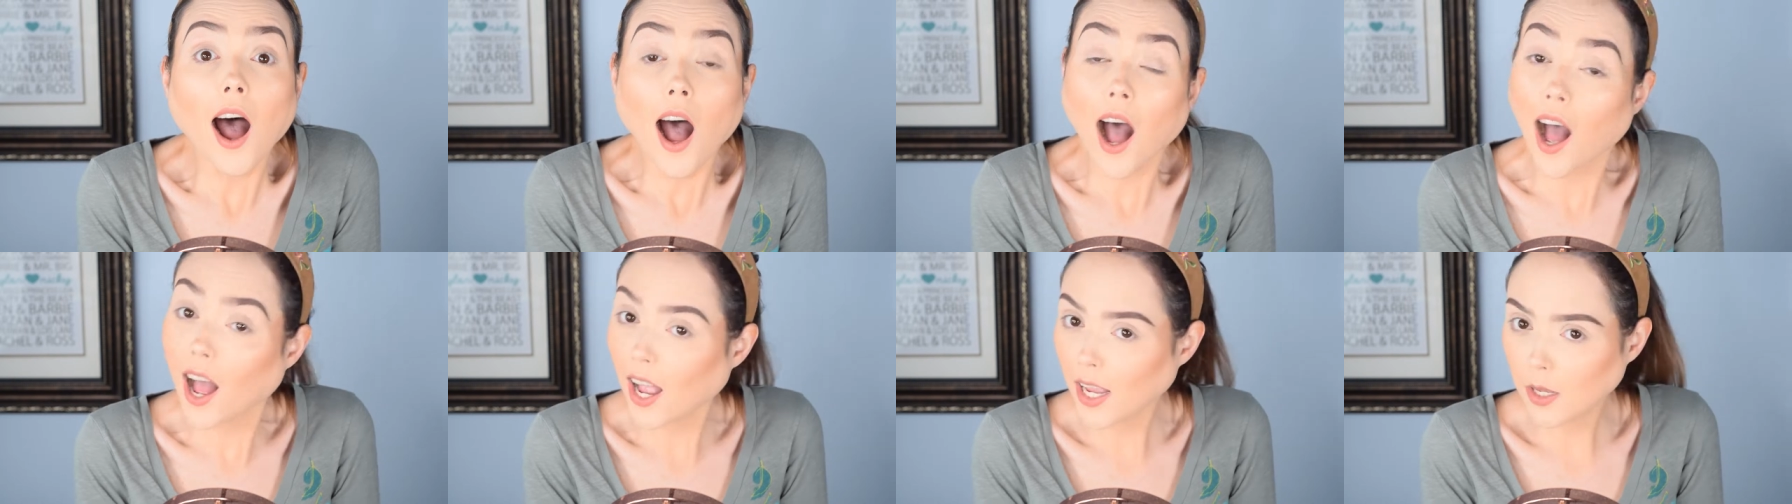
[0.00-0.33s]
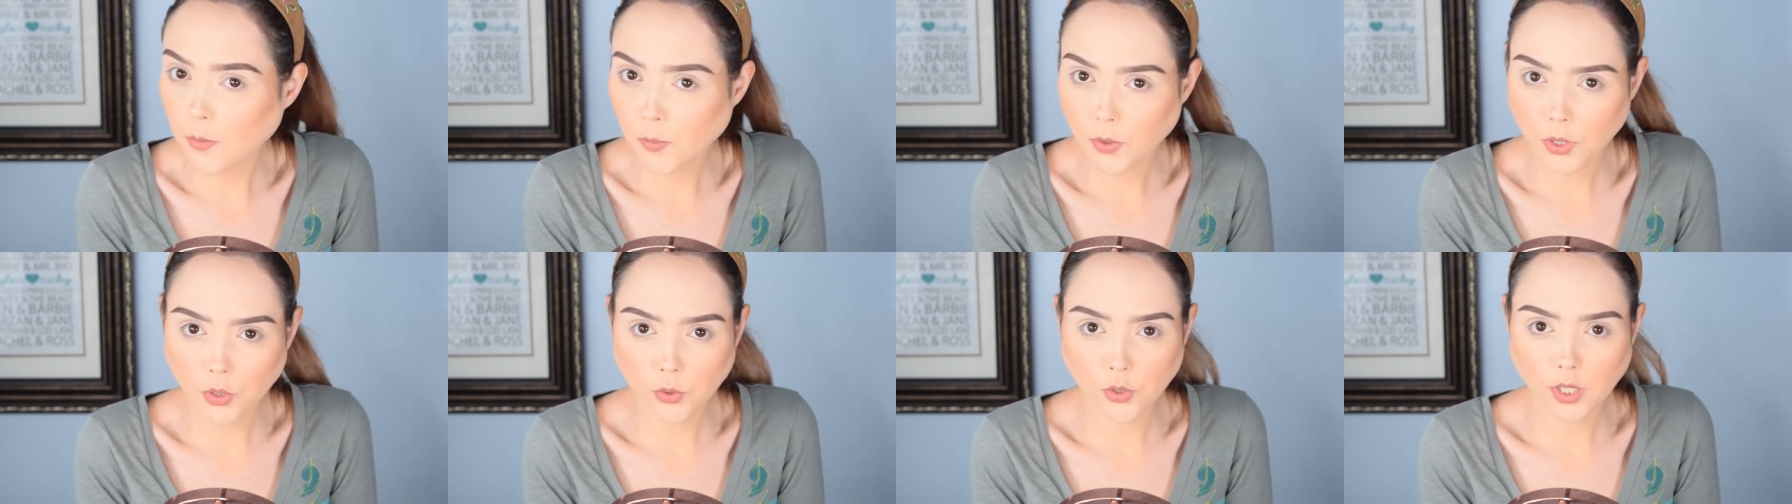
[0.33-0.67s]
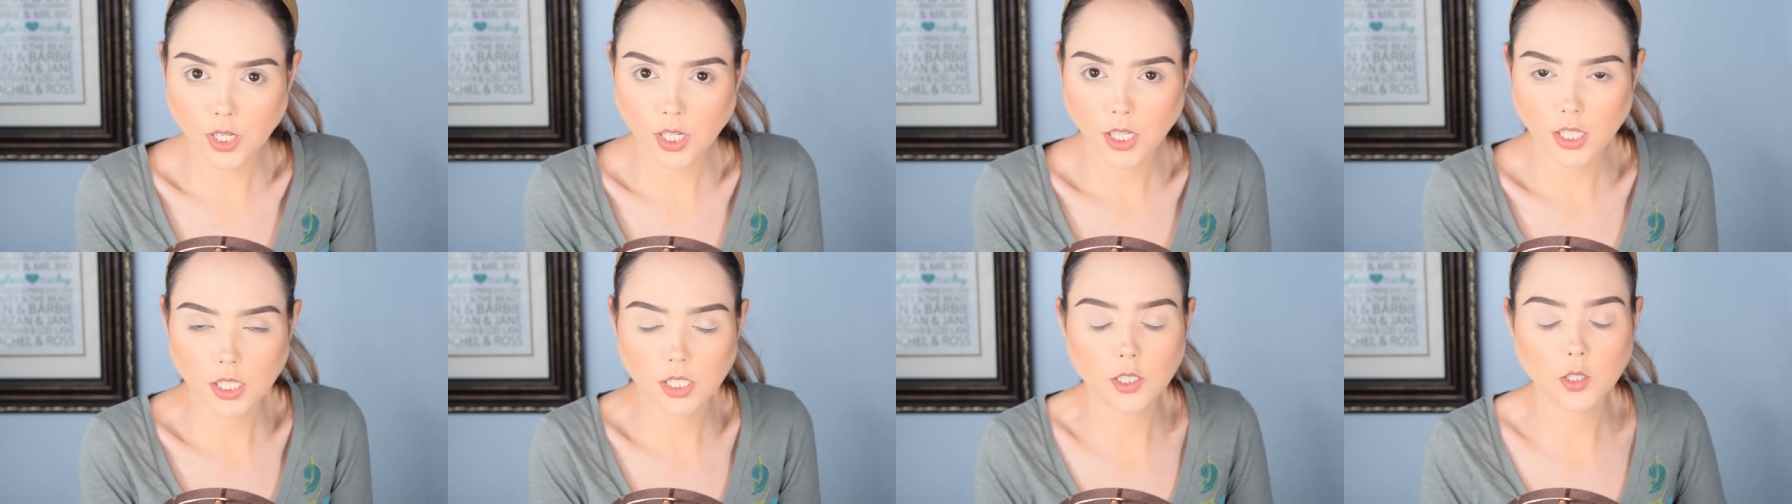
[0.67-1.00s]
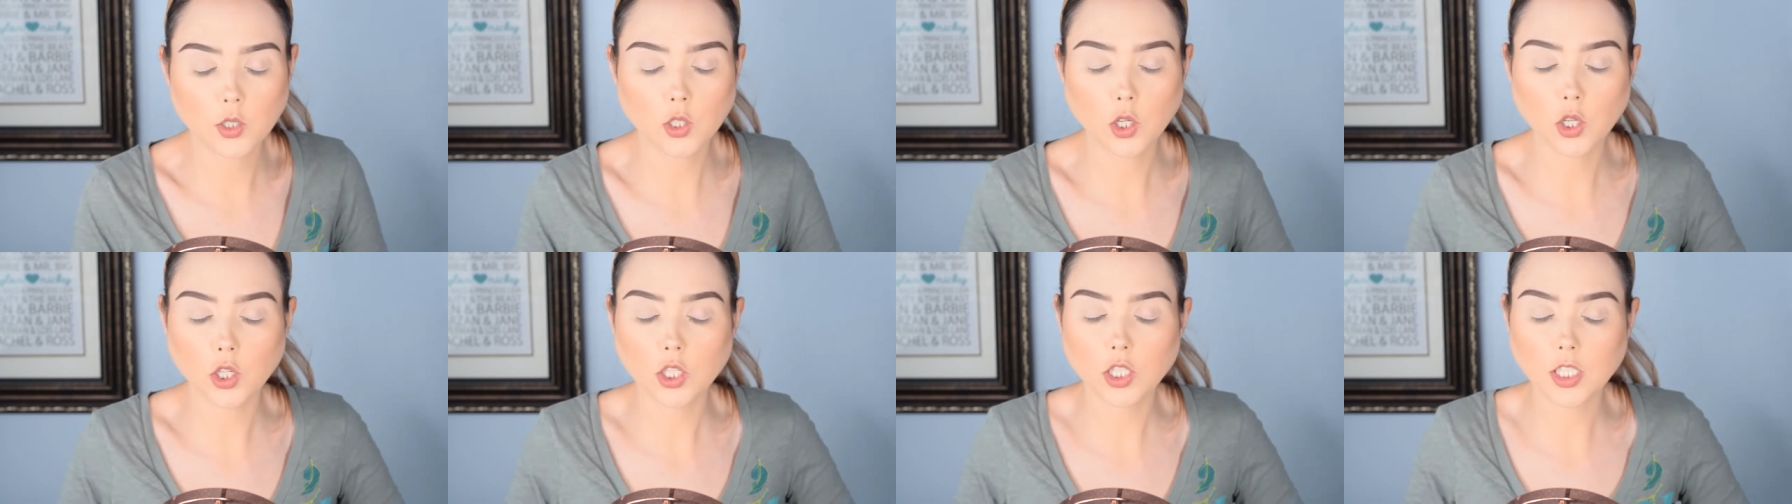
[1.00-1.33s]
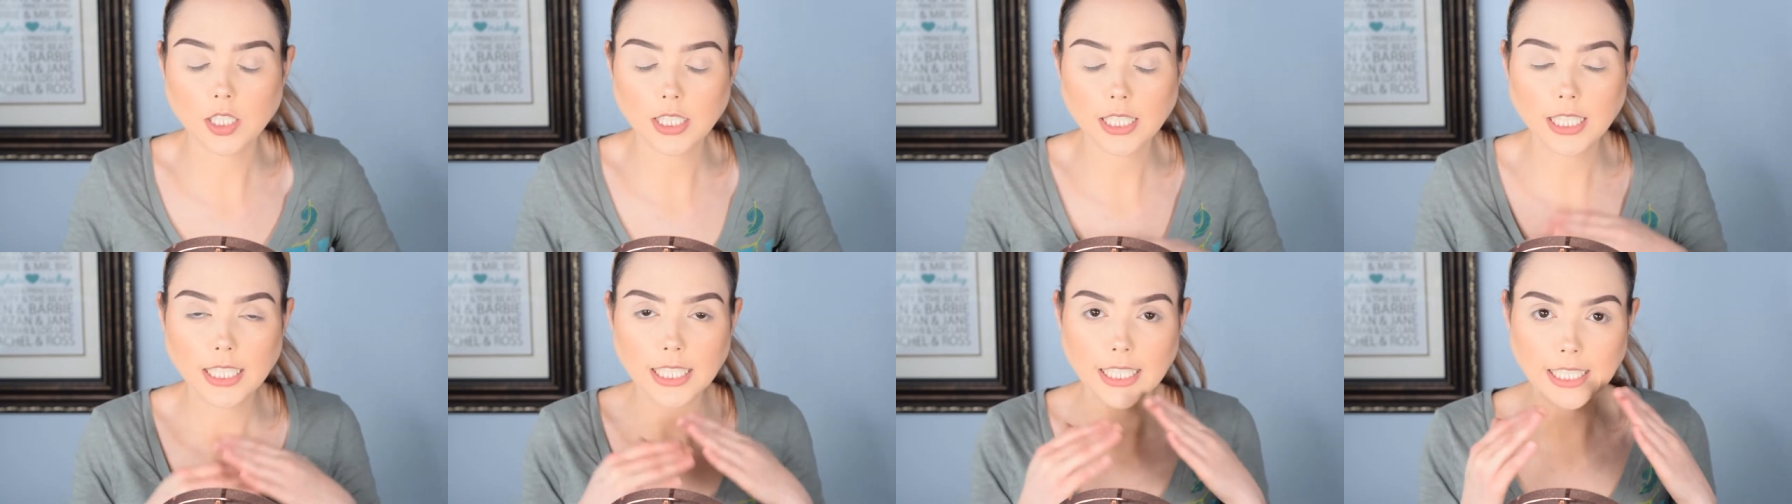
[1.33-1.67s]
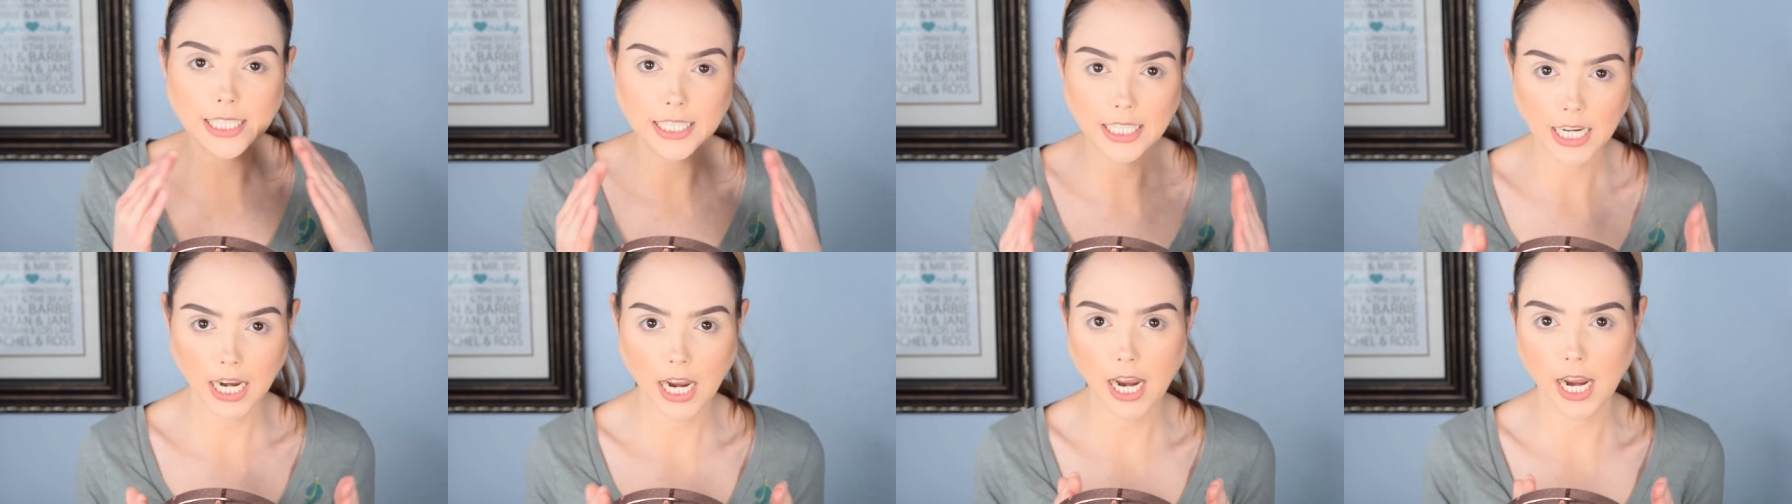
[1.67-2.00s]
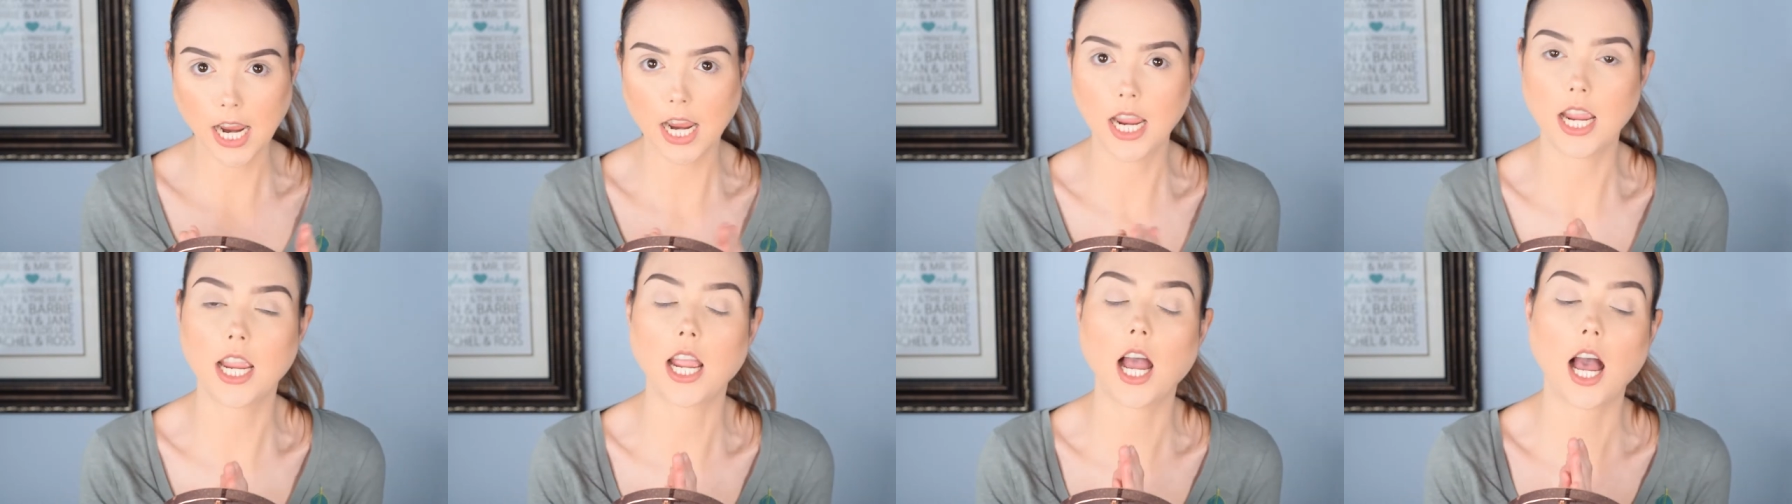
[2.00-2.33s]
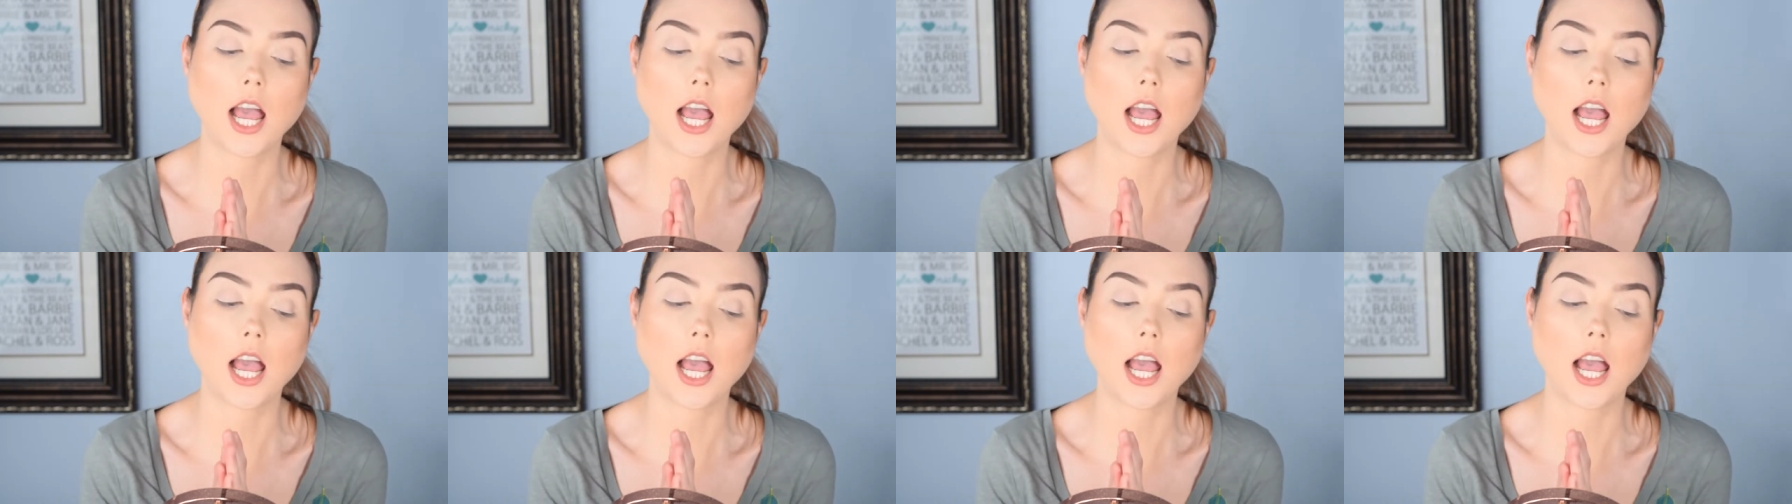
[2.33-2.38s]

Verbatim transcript: Hi beauties! Today,